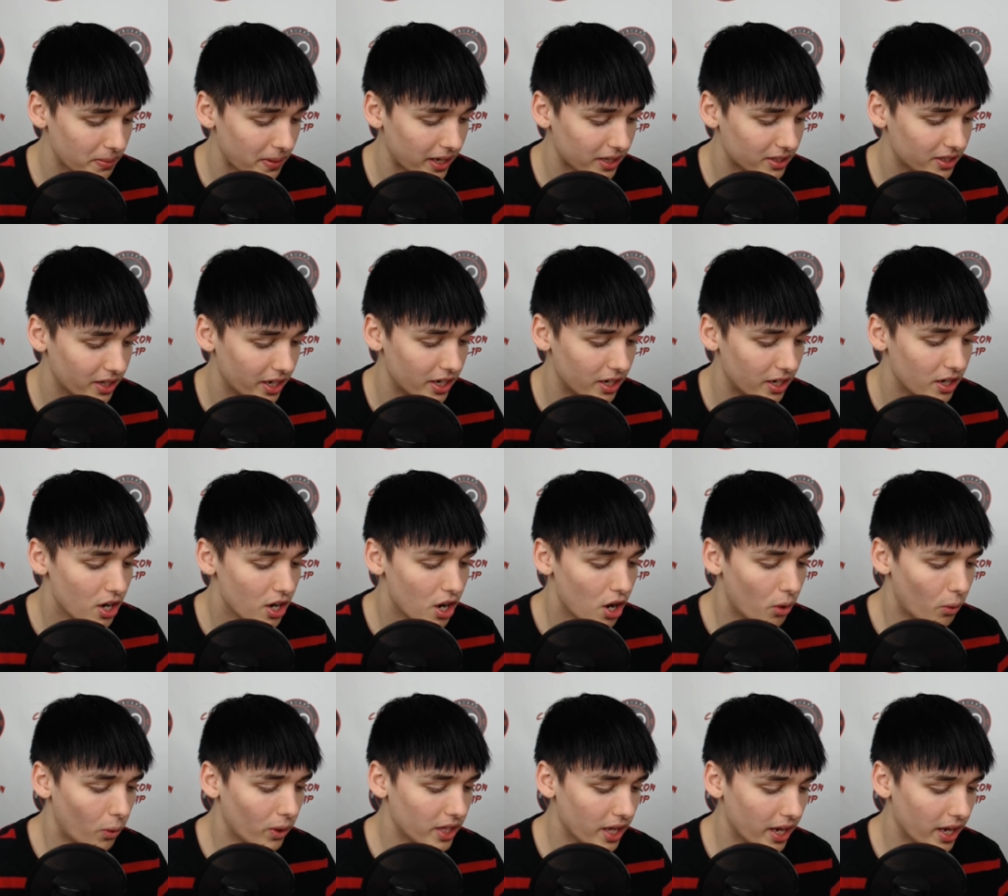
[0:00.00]
back later.
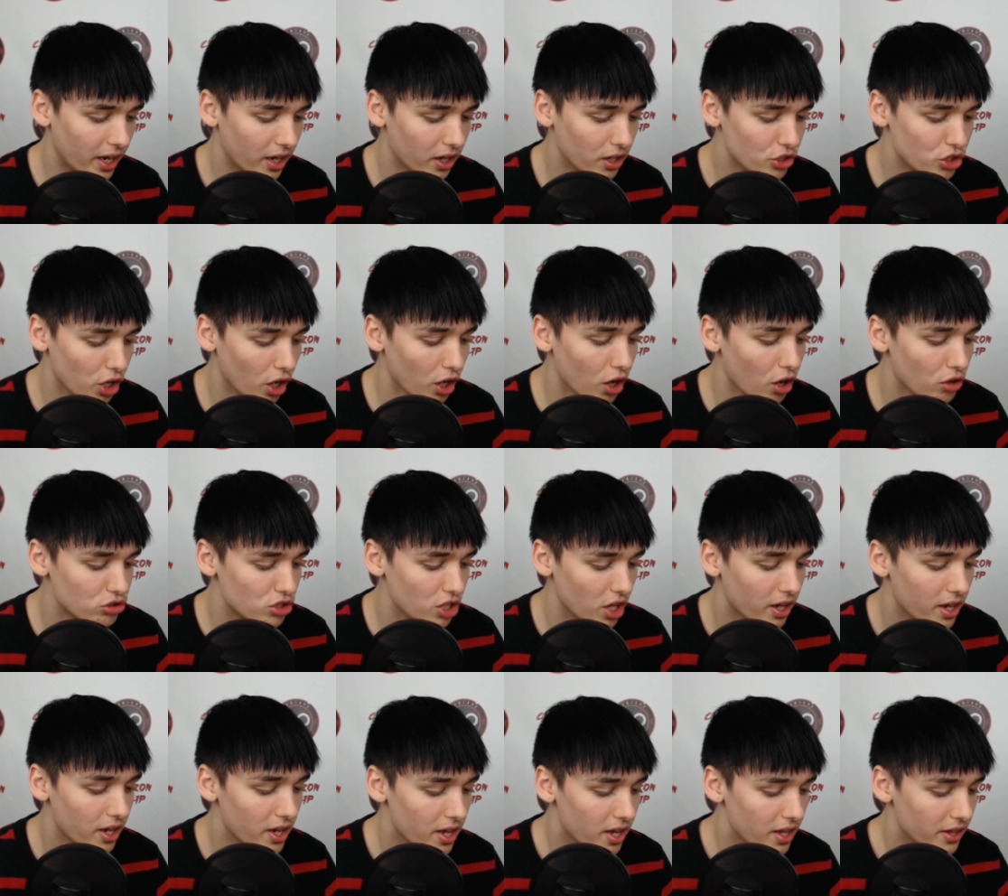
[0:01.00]
What the hell? Jung Ho
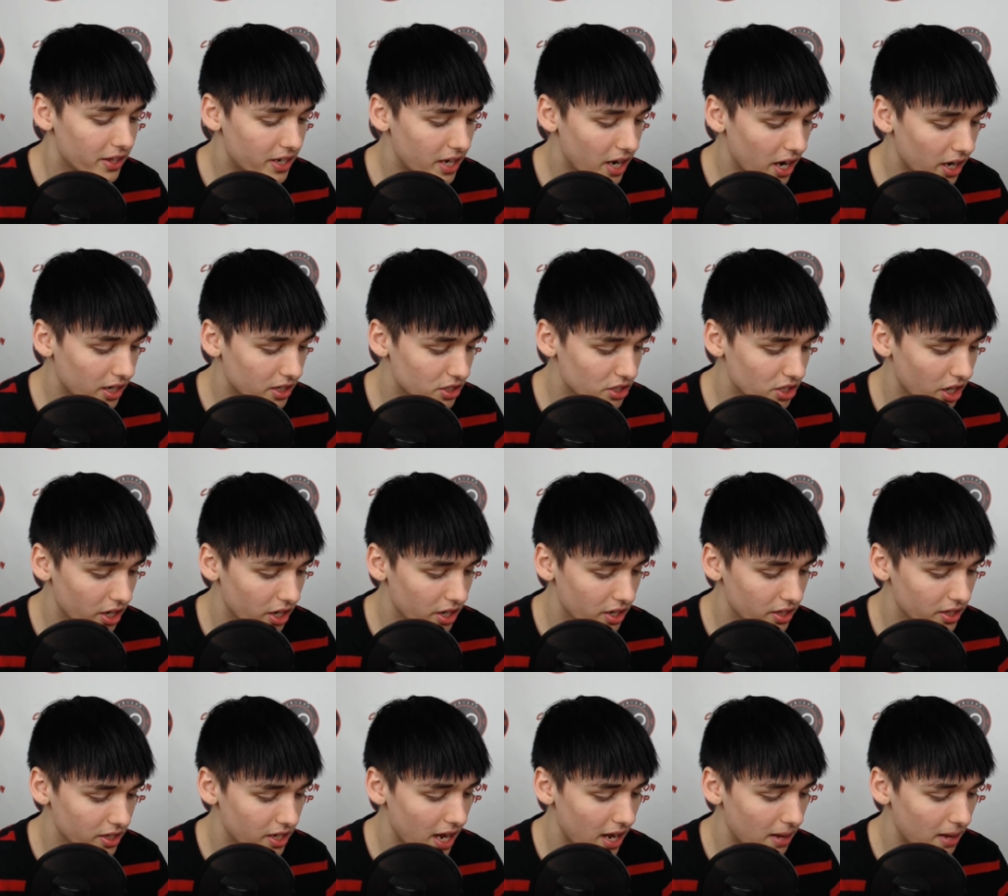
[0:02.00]
Suk. The character is already
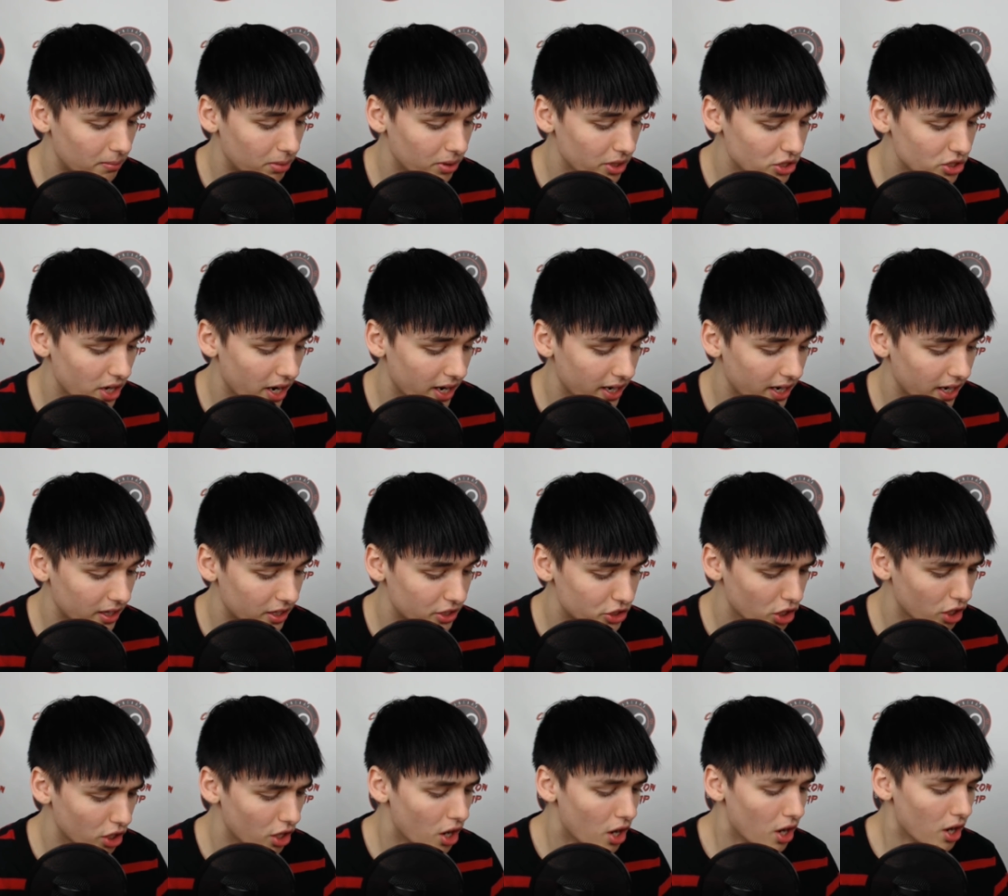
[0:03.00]
in the game. Please try again.
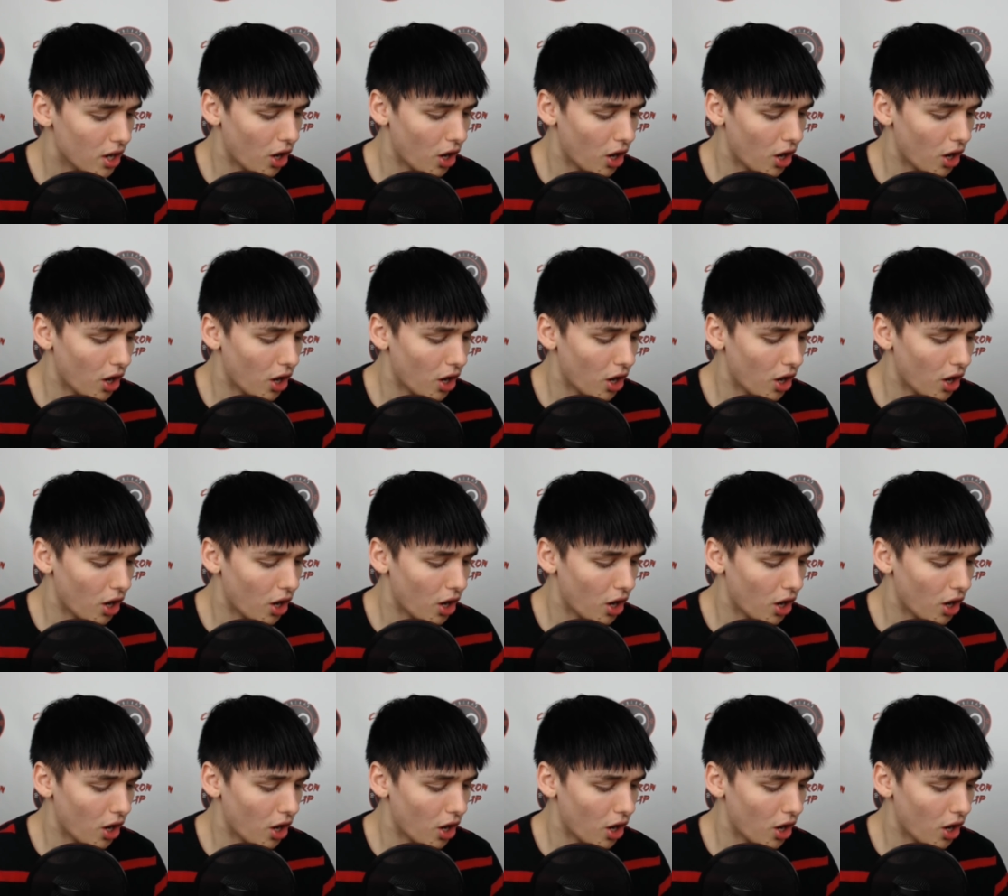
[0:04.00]
Jung.